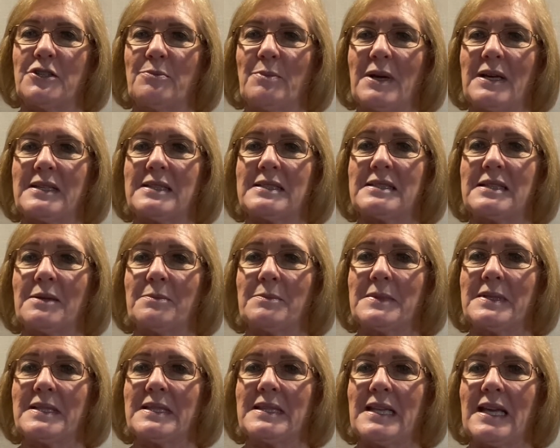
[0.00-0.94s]
about
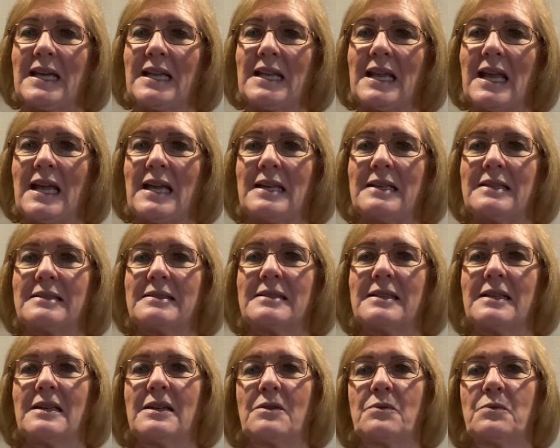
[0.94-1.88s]
something that has
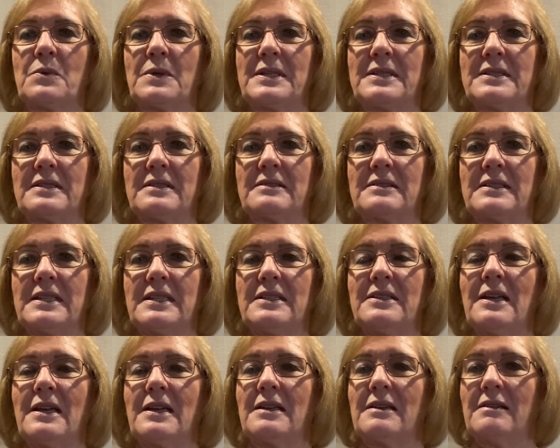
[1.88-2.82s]
recently